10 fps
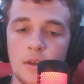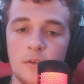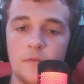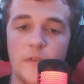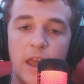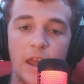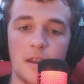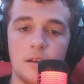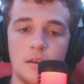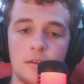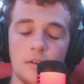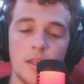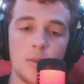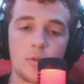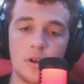fan
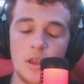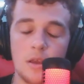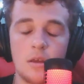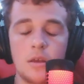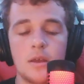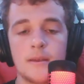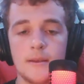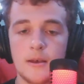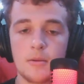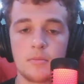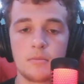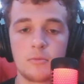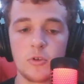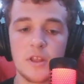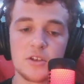celebrity
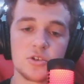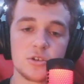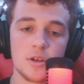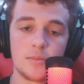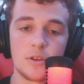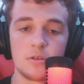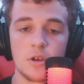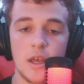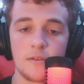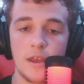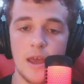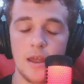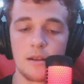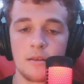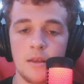relationship that you guys
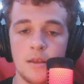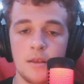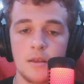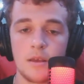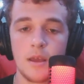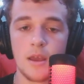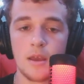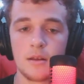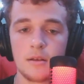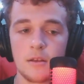had, and